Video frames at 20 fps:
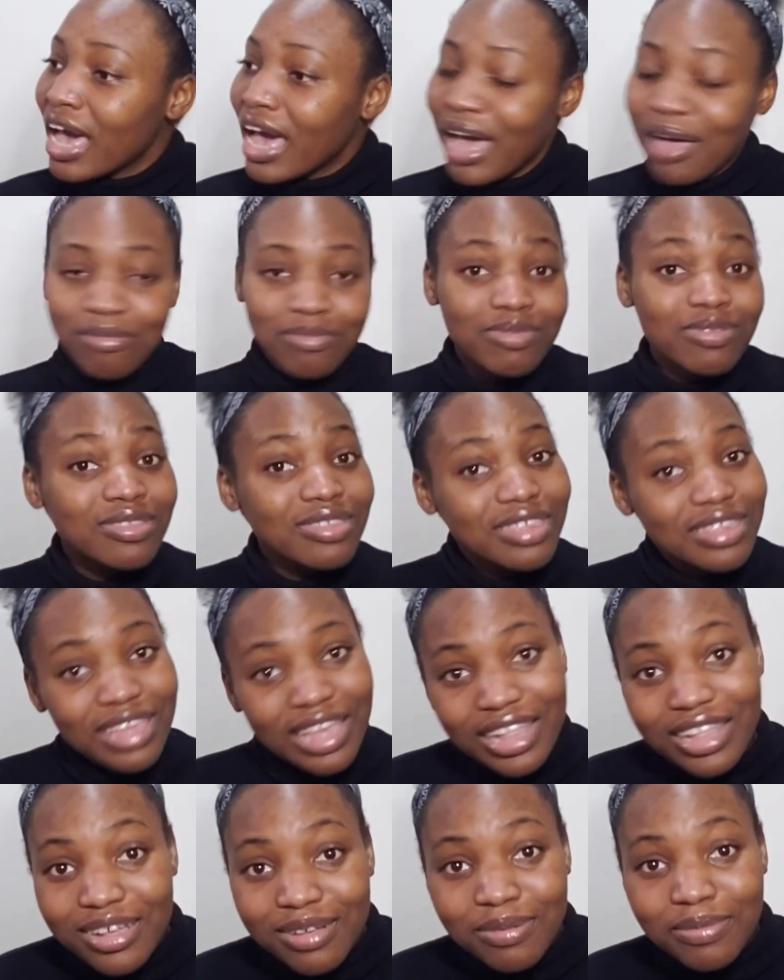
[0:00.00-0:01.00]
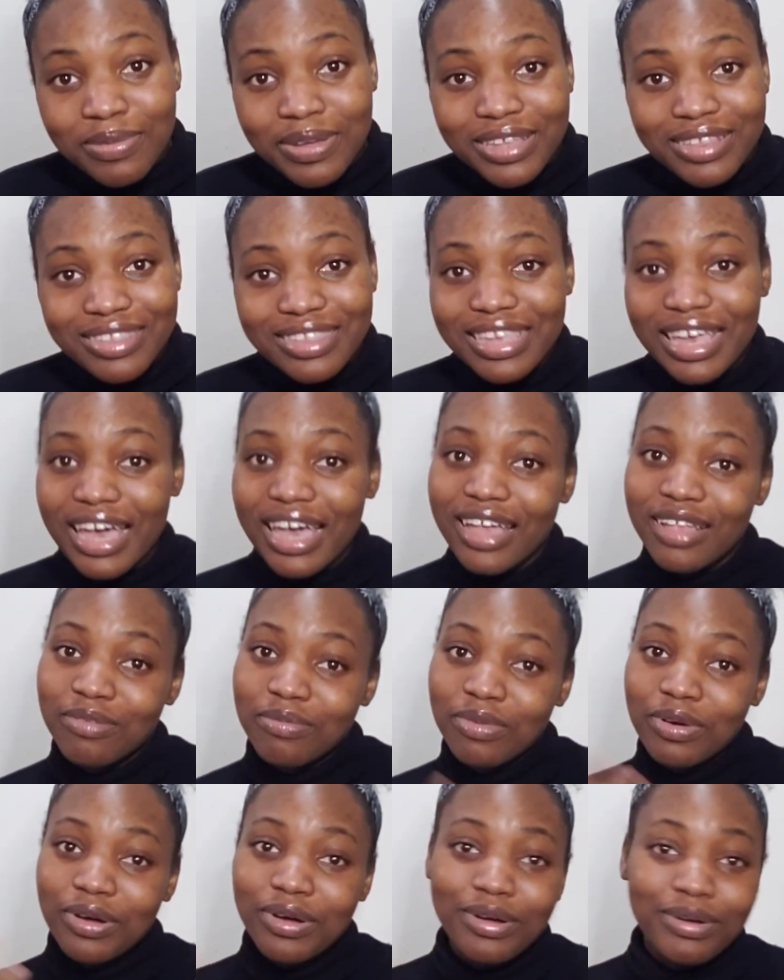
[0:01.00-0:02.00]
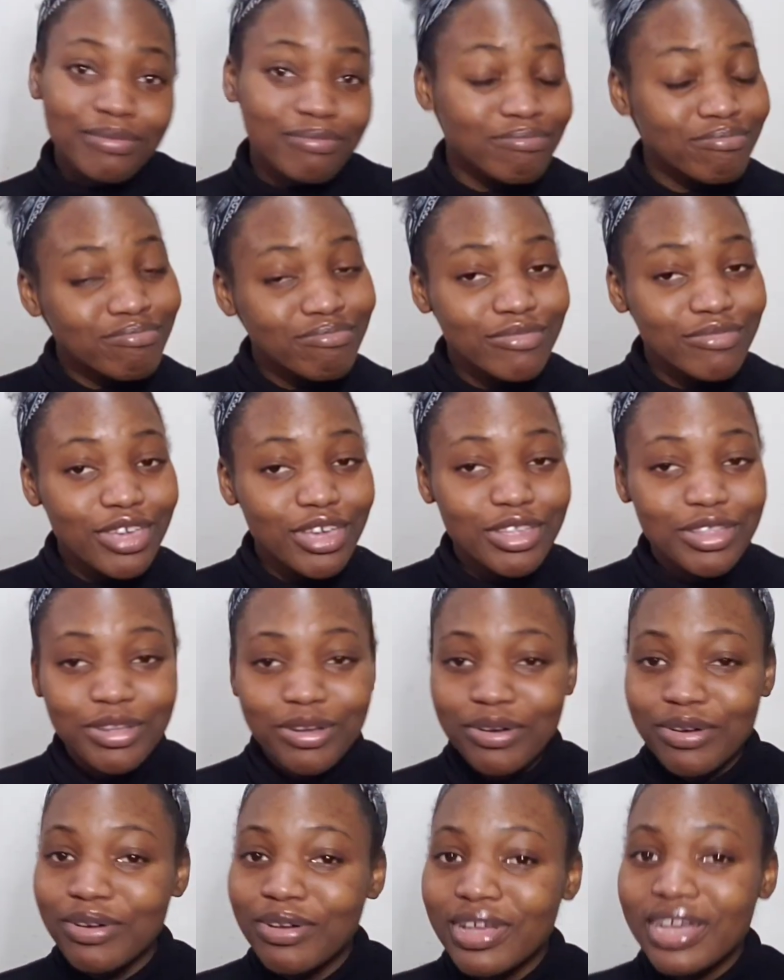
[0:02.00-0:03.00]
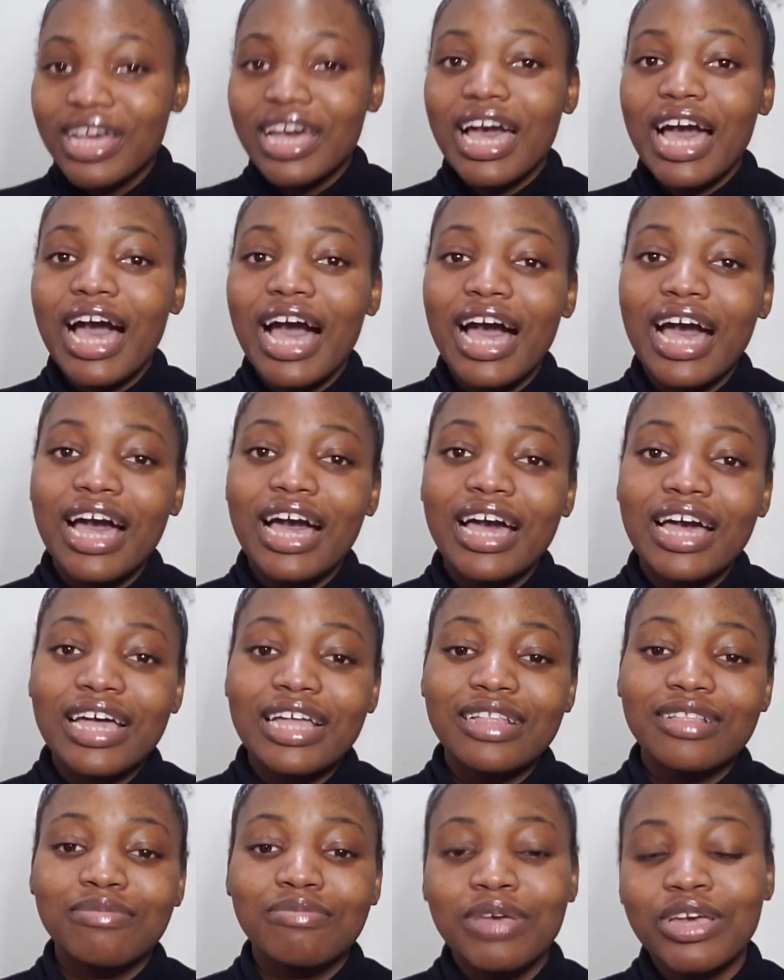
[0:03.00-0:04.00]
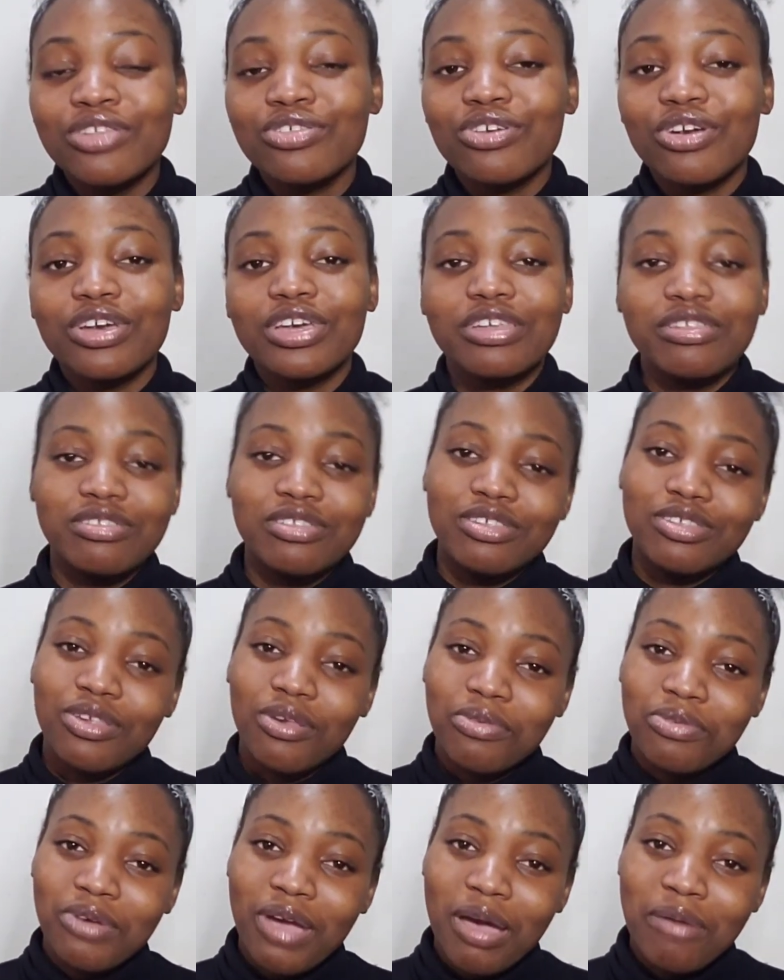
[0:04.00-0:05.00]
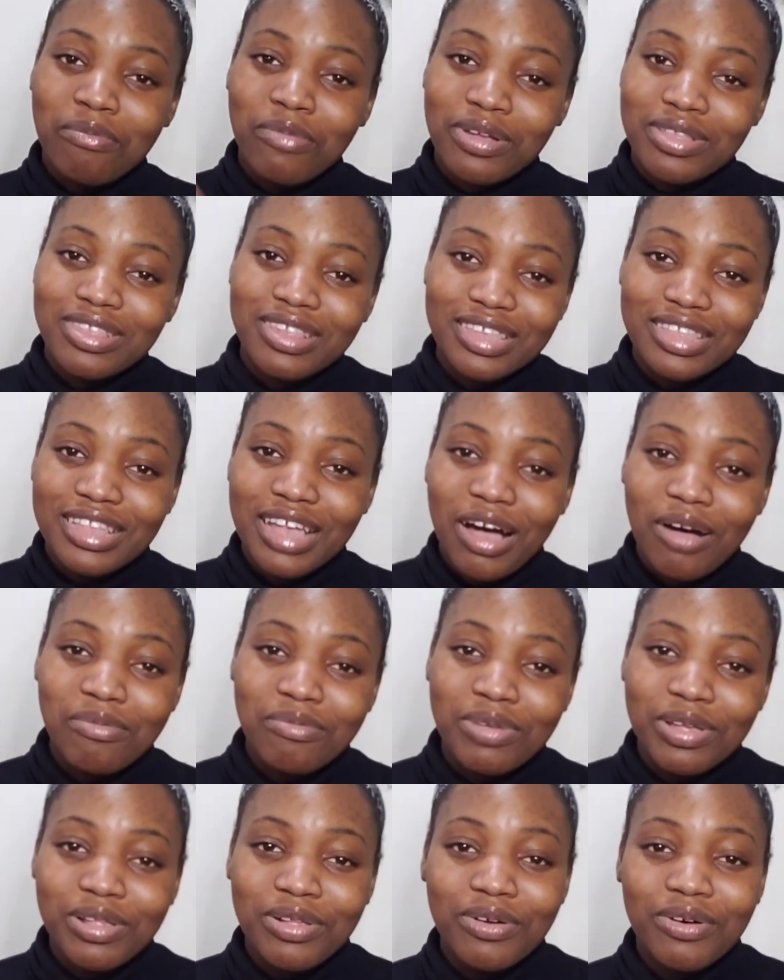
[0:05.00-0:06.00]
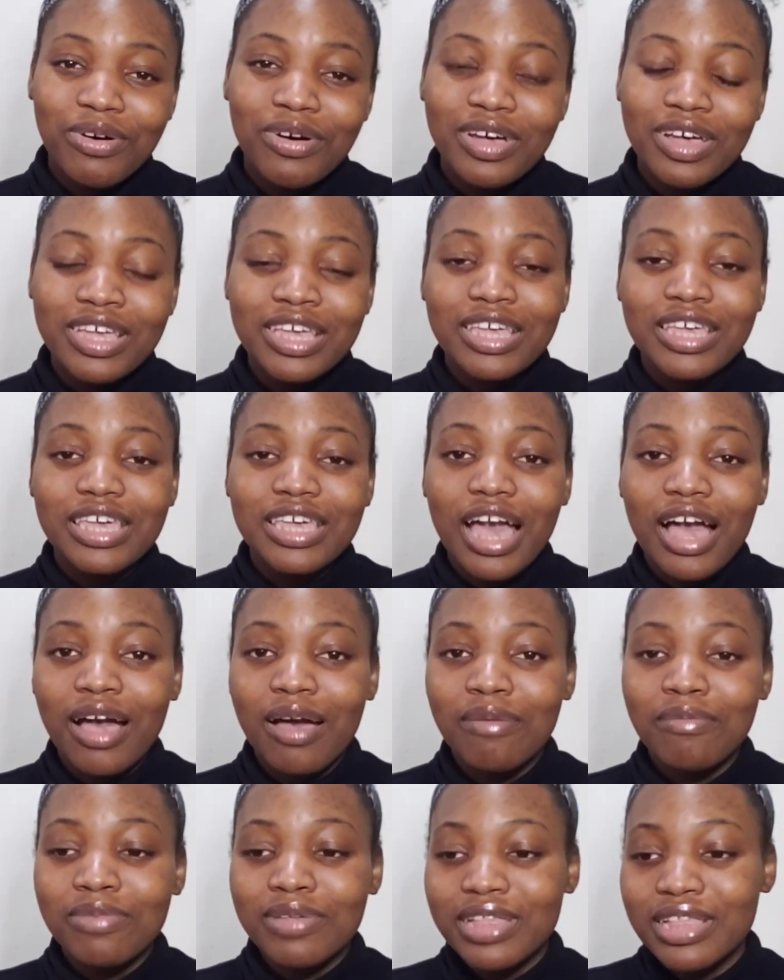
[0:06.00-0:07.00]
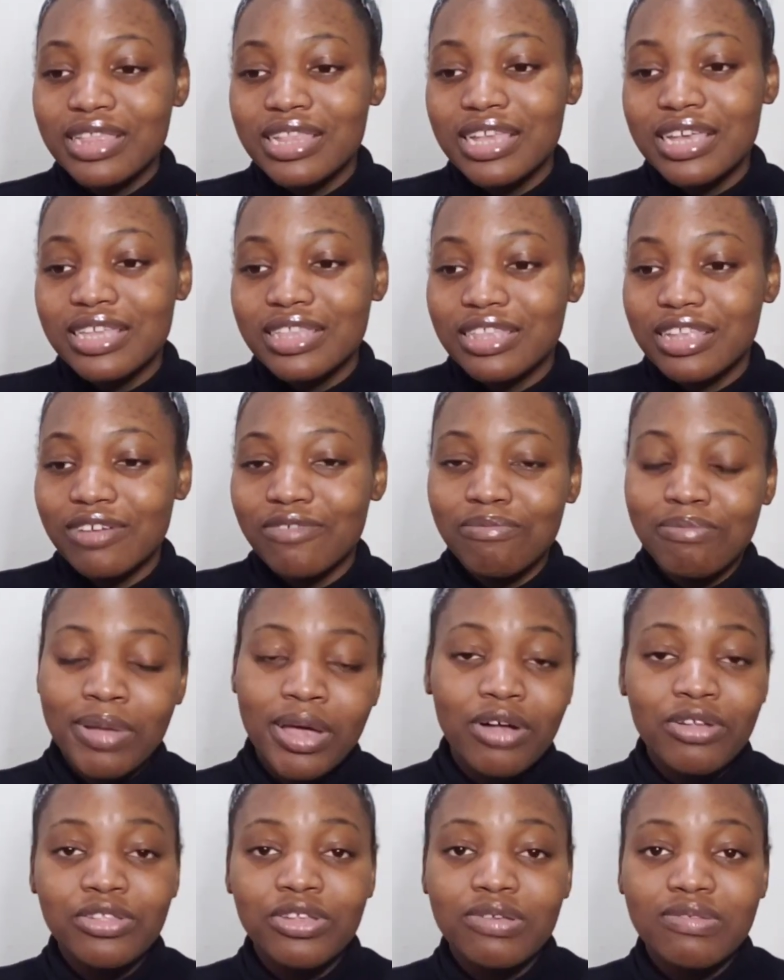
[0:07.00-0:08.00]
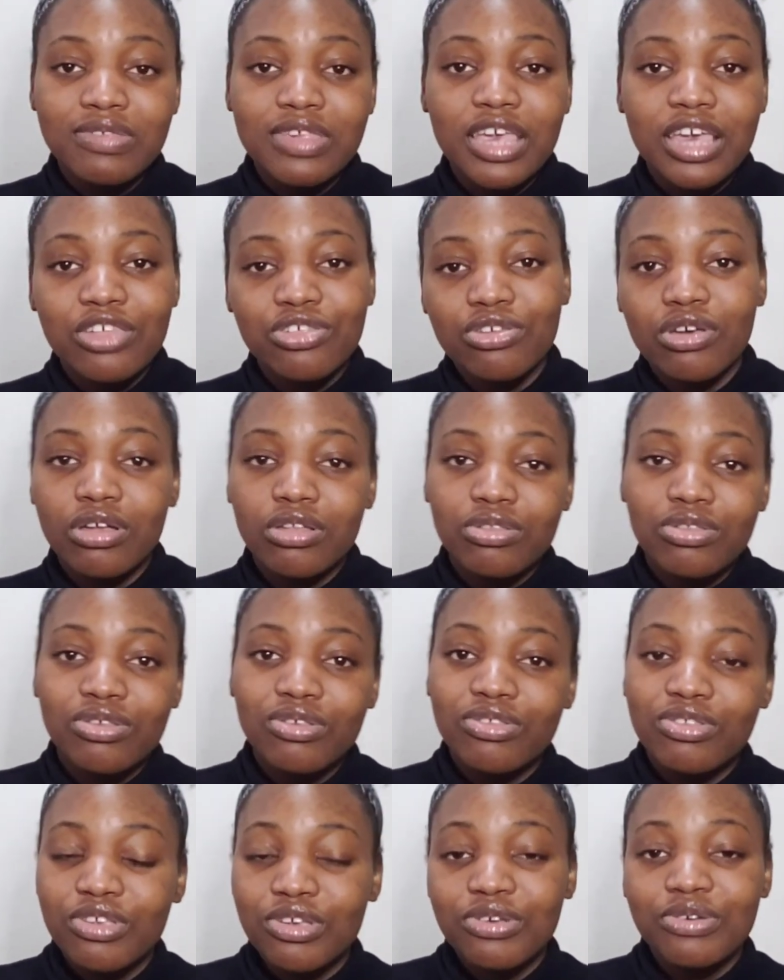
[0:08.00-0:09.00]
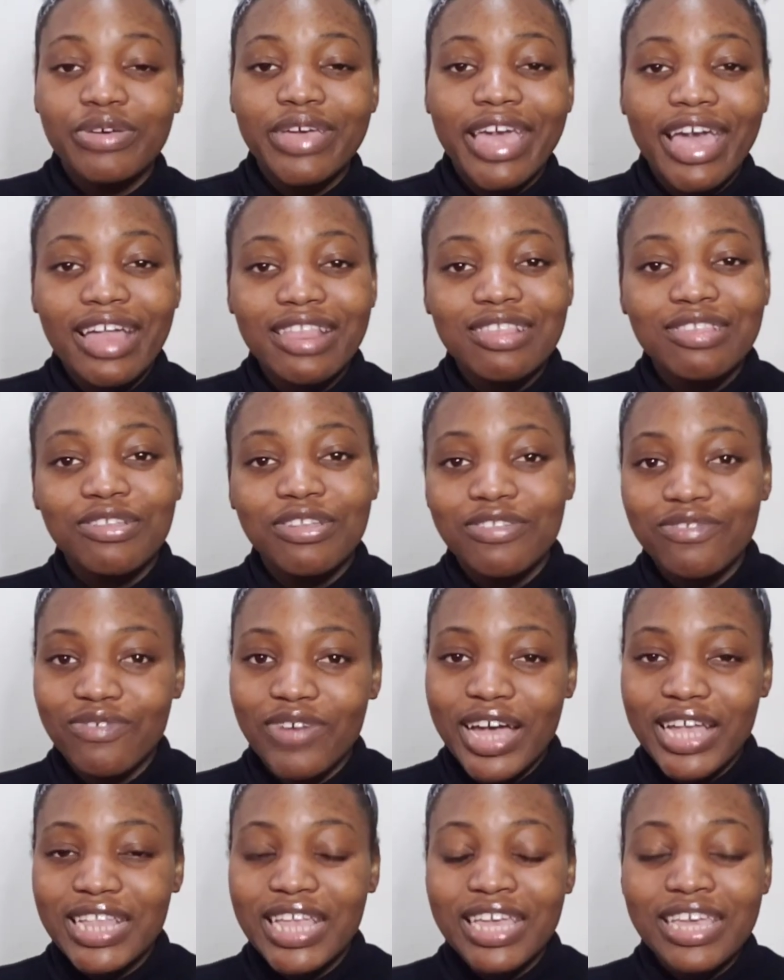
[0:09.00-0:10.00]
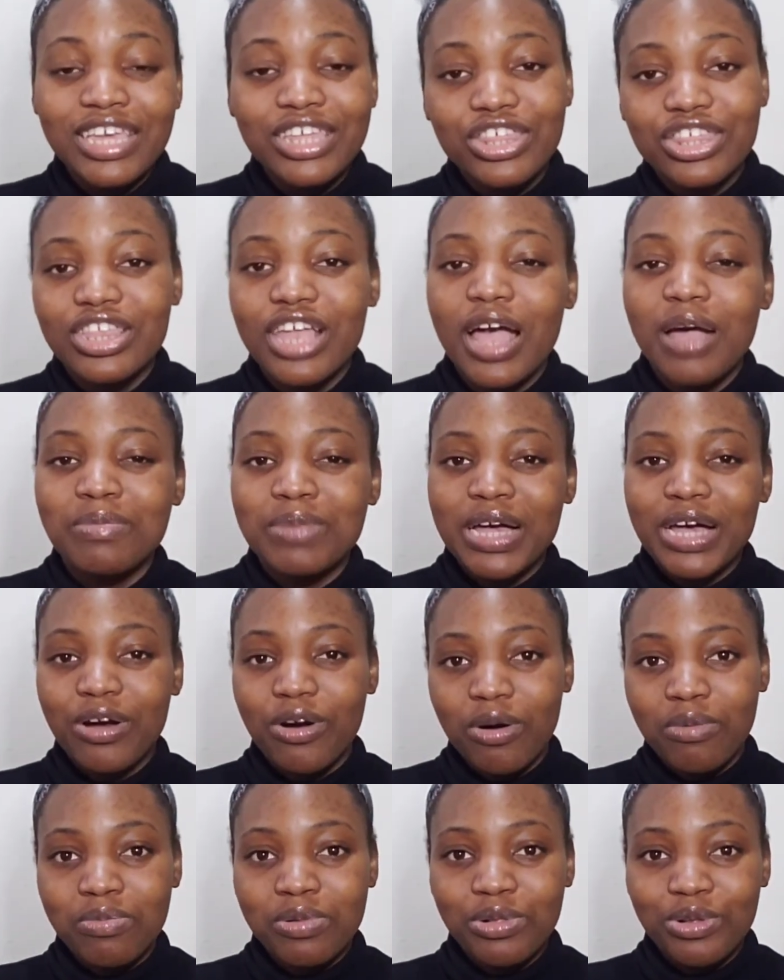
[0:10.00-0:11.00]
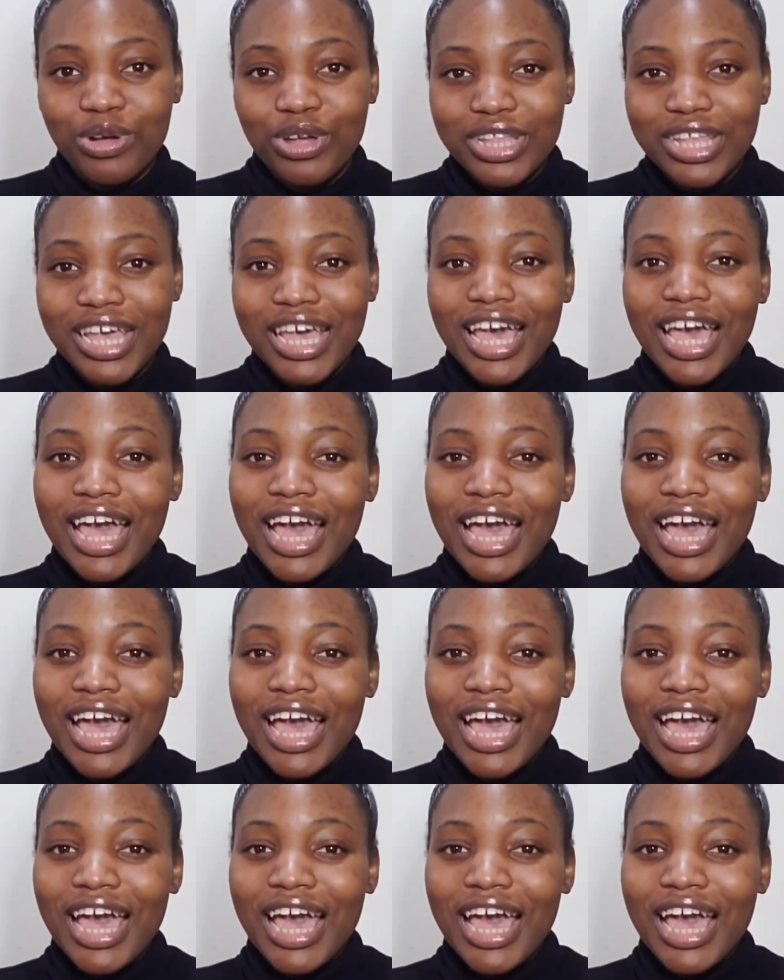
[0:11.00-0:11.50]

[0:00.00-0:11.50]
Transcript: i'm a little bit scared but you know and make sure you hit the subscribe button down below um, click the bell notification too so you get notified each time I upload.